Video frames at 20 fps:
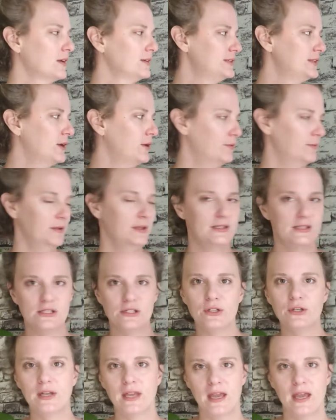So
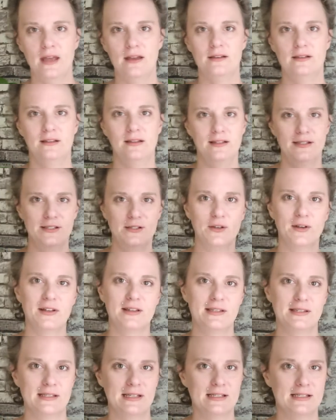let's look at let's look
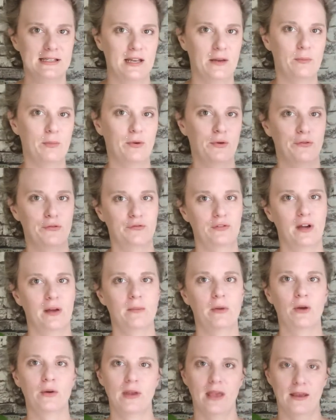at this example
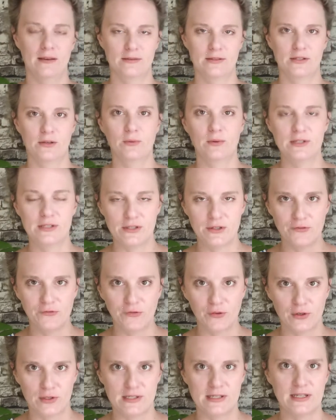from okay, so what's the
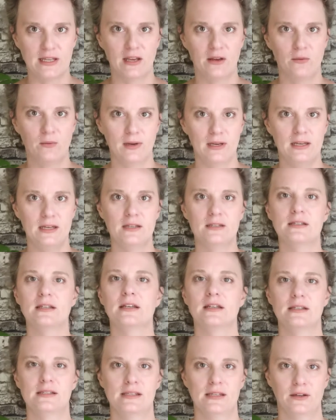first thing we need to
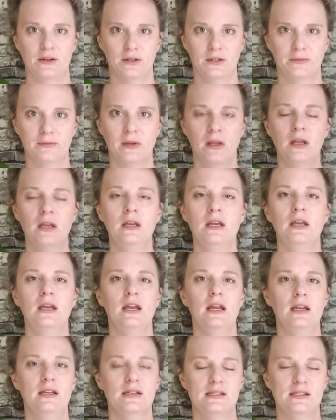consider
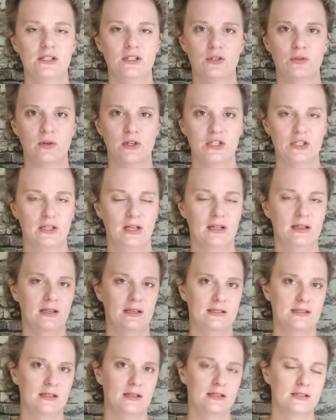in a situation like
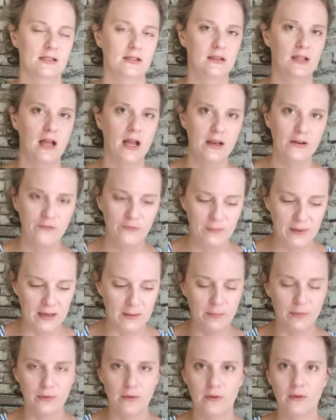this? Because a lot of
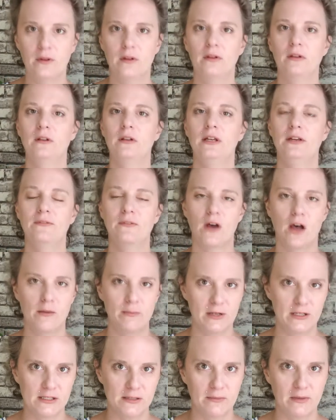people leave
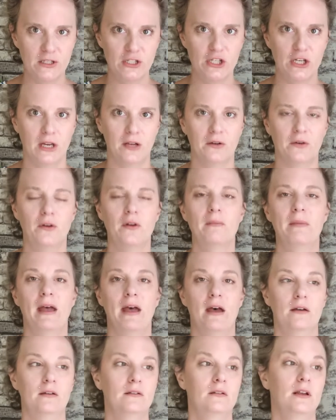comments on my channel
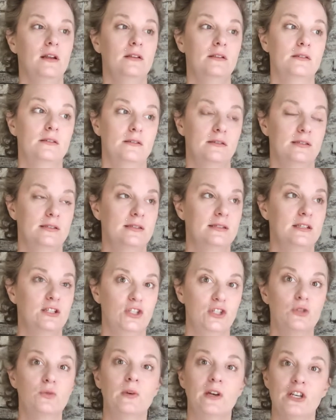about eh,
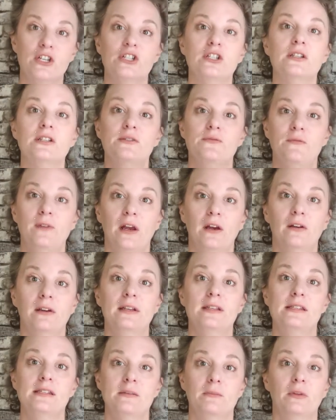situations
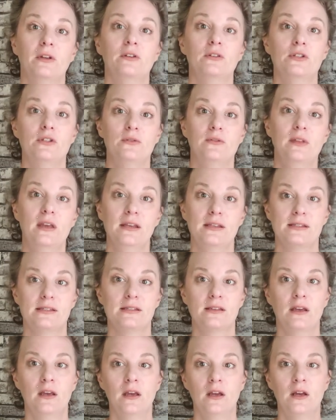very similar to
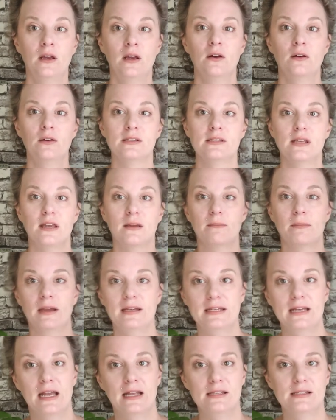this. It's like
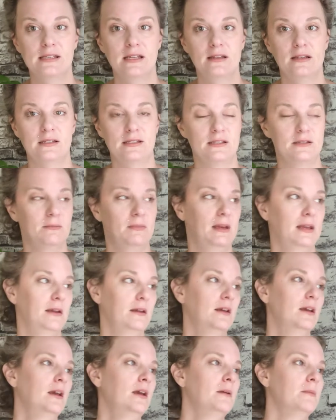my dad said this to
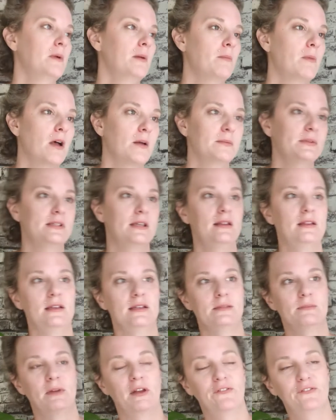me, my mom said
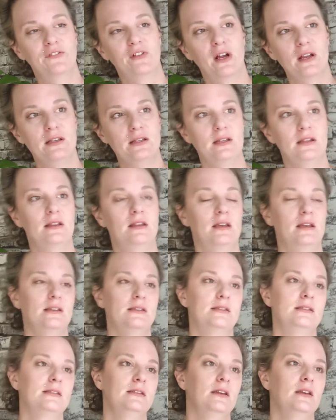this, my friend did
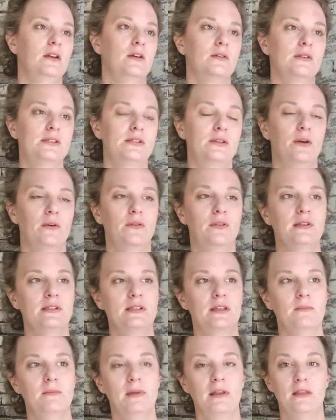this, you know. So
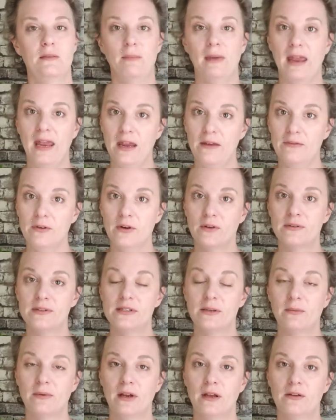this can be the behavior of
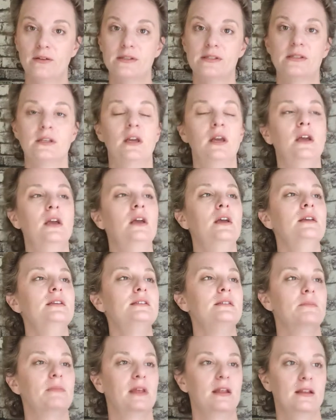someone else,
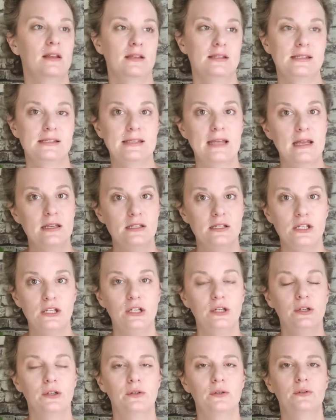something they said
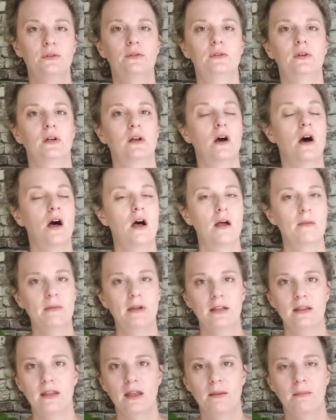to you, a
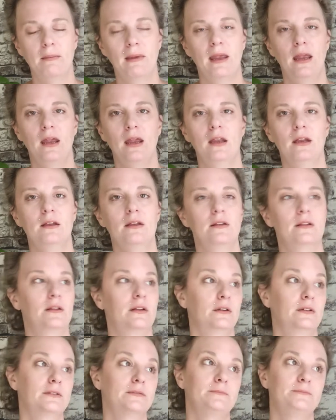comment they made,
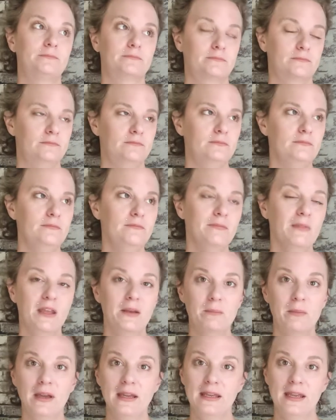their
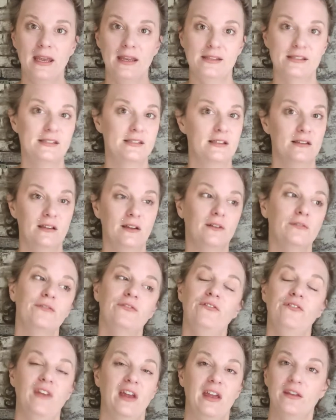in my case, their
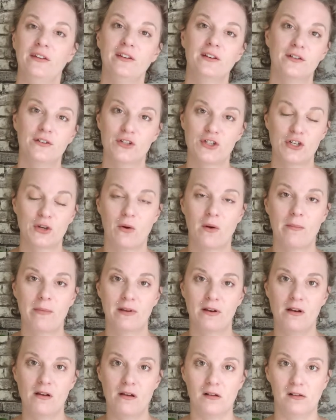failure to show up
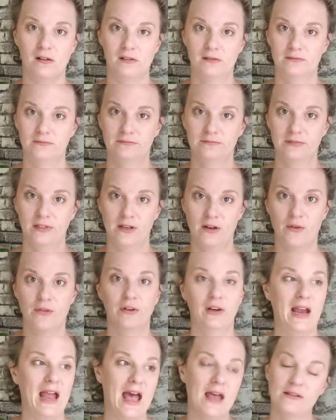at all, you know,
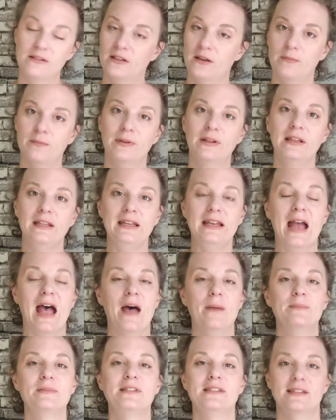their complete
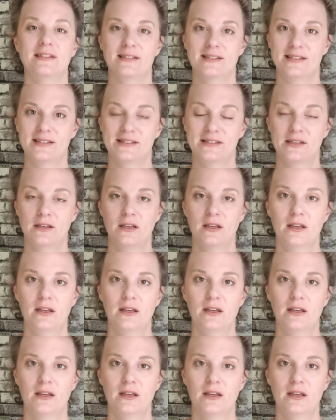absence.